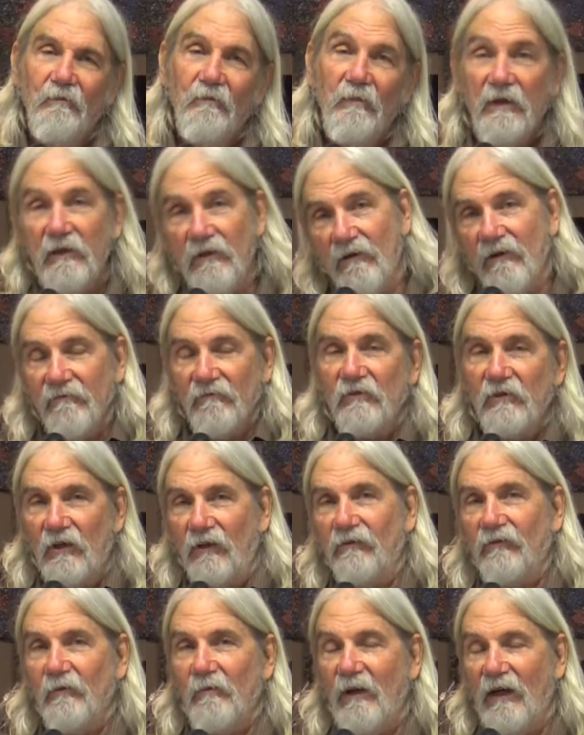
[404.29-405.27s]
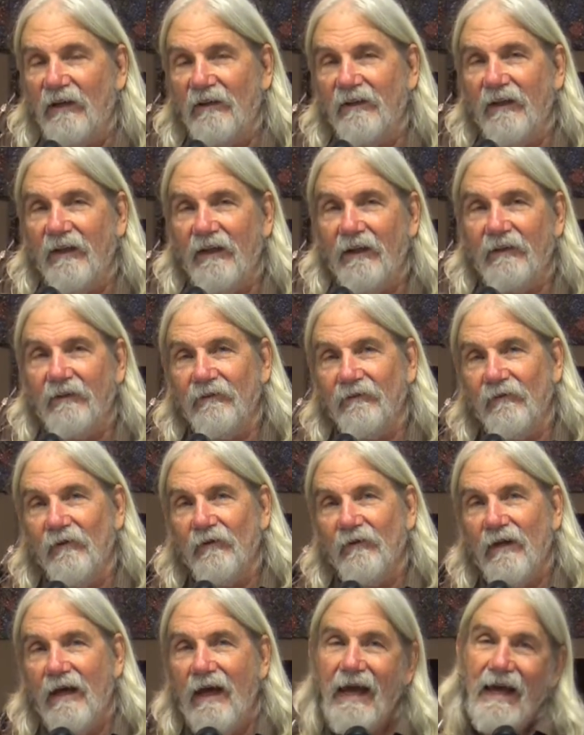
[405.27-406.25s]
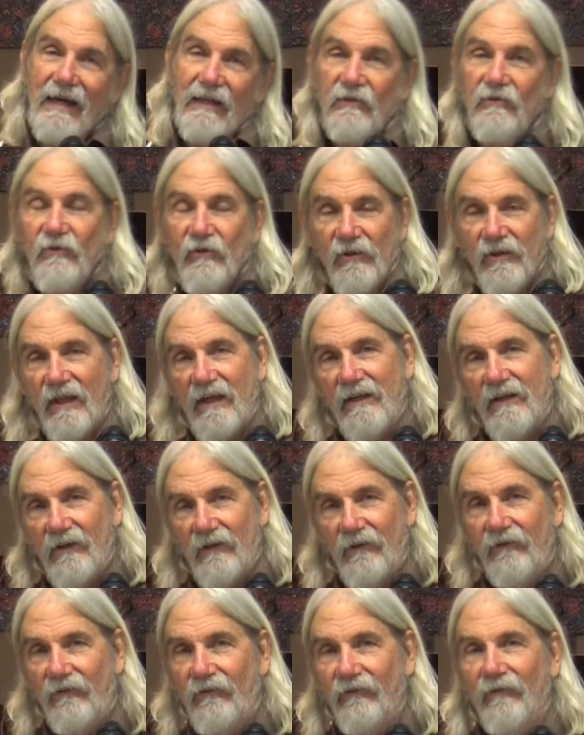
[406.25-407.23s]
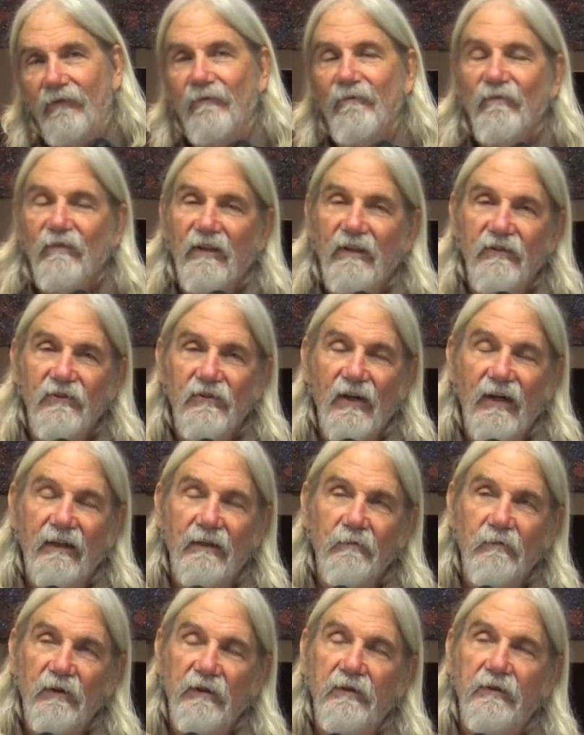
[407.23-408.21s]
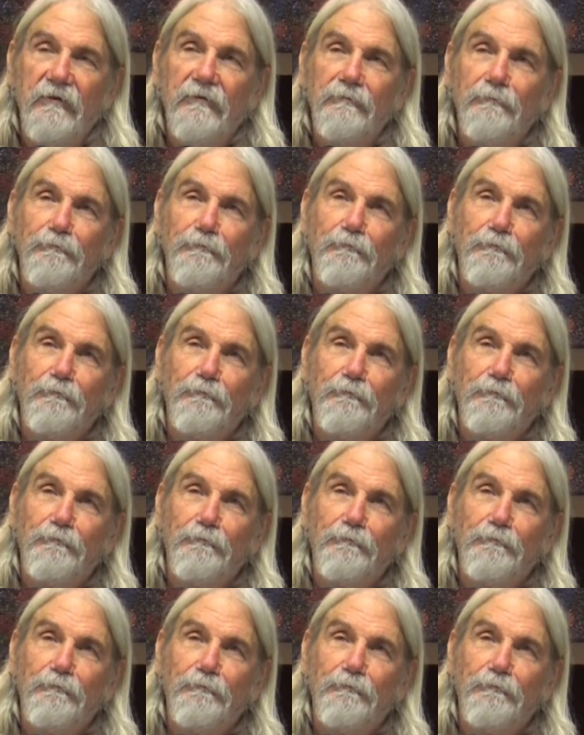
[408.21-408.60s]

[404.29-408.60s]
Peter even talks about that add to this in 2 Peter